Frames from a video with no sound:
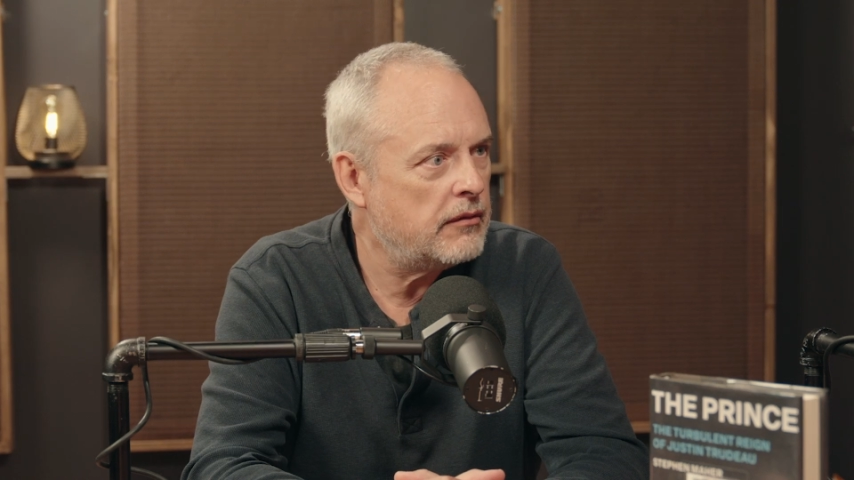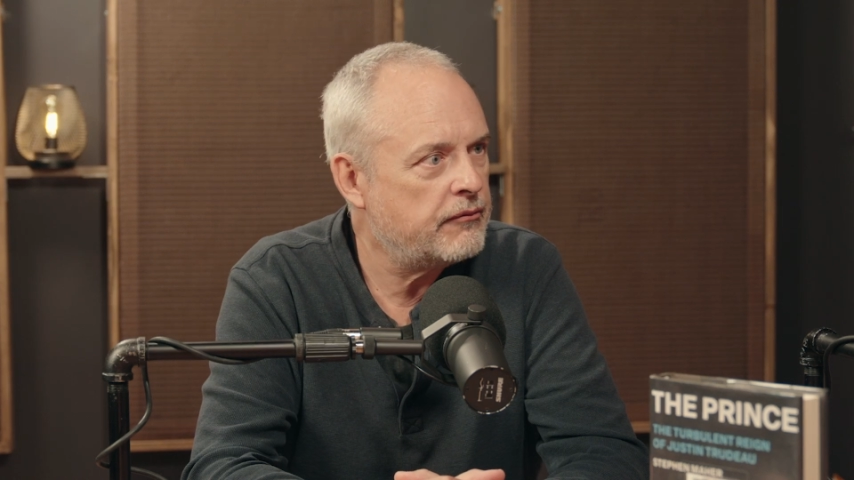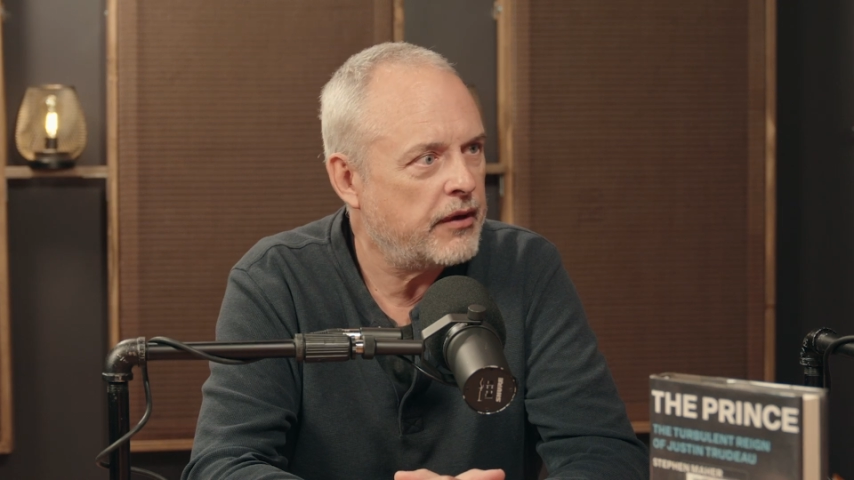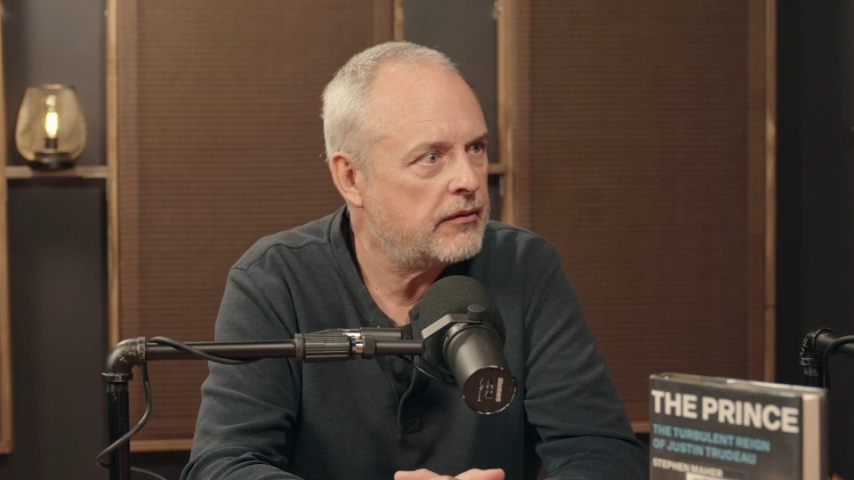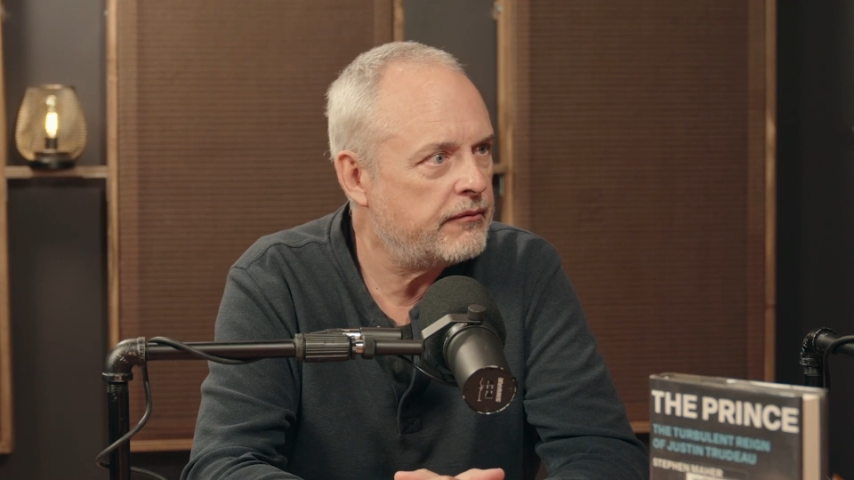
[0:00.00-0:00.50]

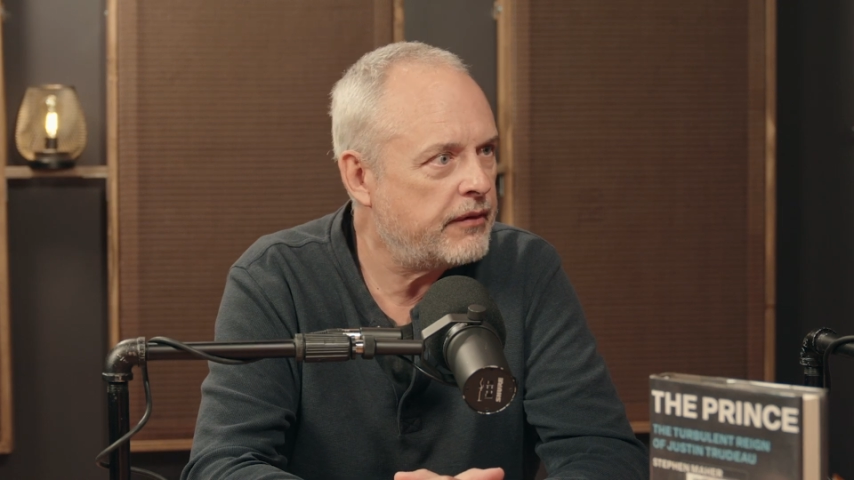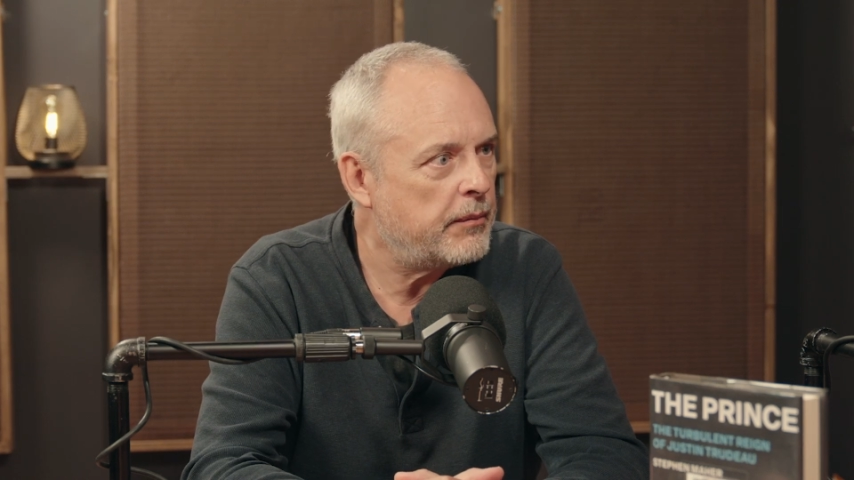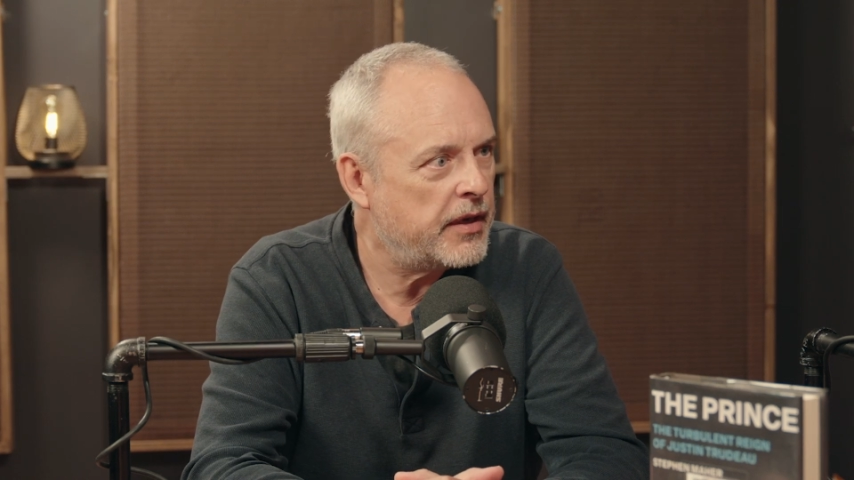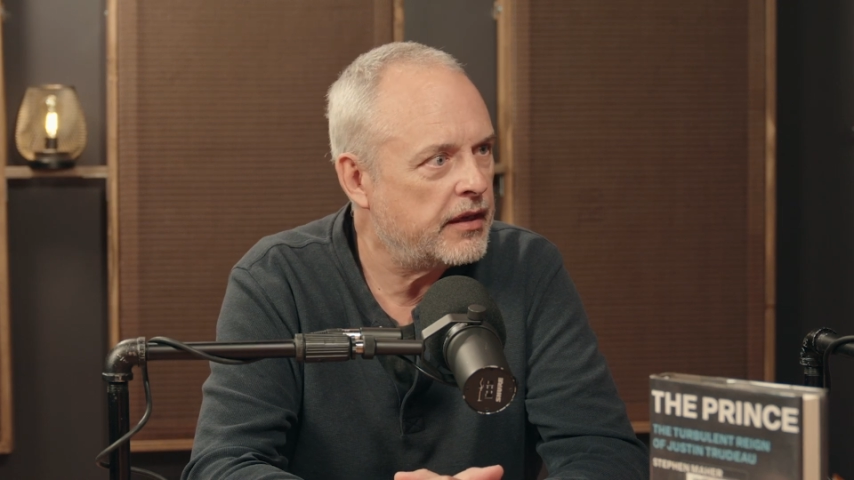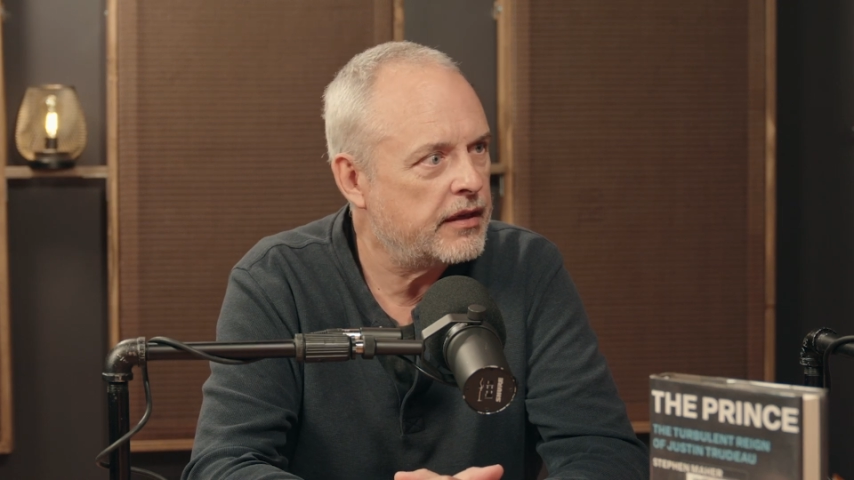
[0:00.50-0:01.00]
fake
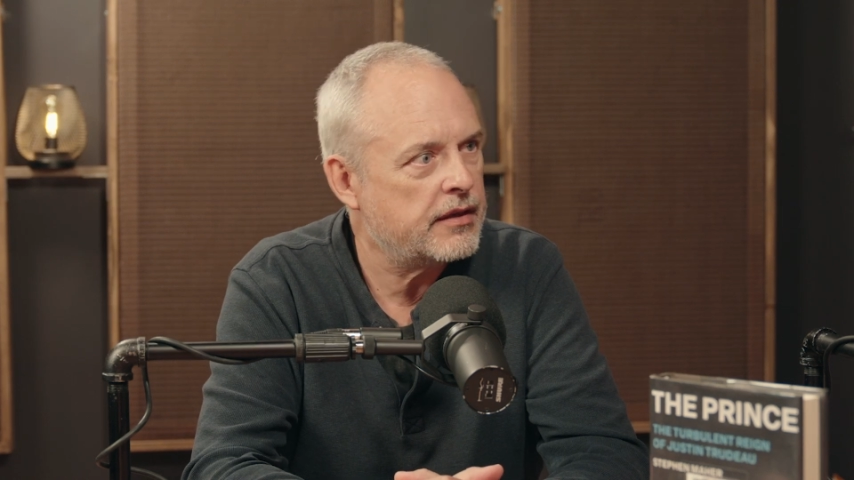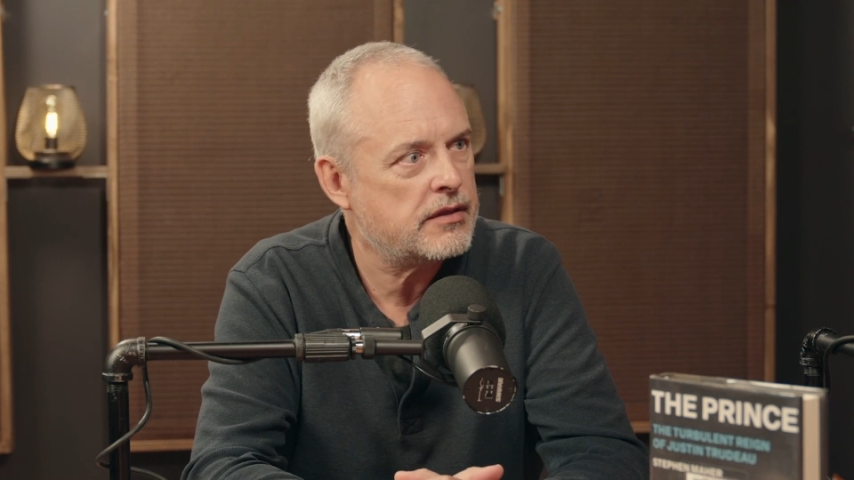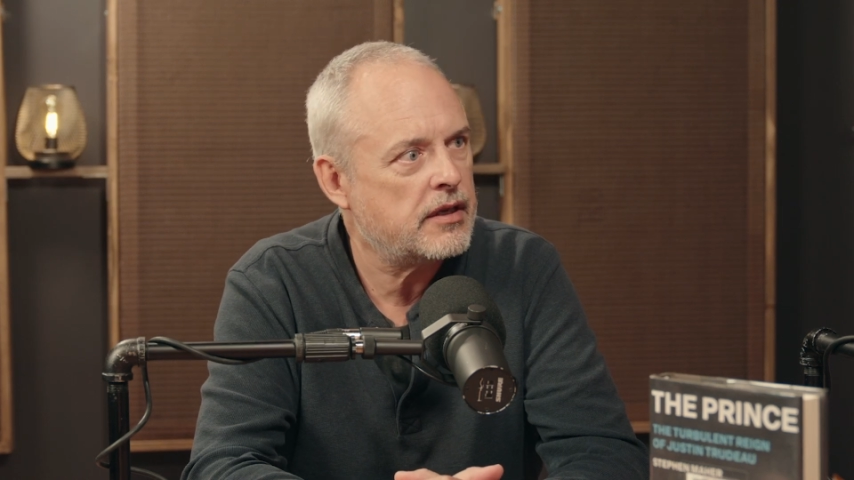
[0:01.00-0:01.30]
feminist,